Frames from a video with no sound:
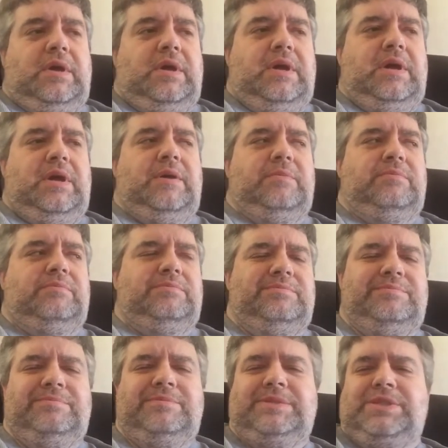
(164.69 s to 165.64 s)
Um,
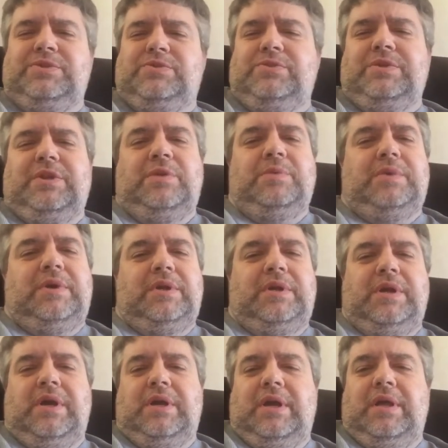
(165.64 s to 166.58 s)
just really well
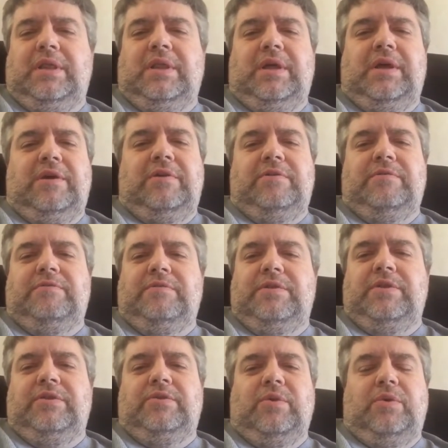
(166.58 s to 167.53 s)
done. I love
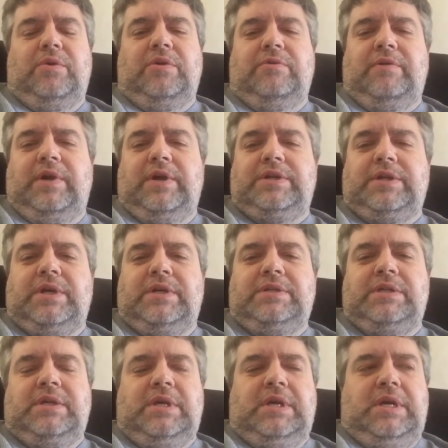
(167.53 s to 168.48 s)
this horror franchise.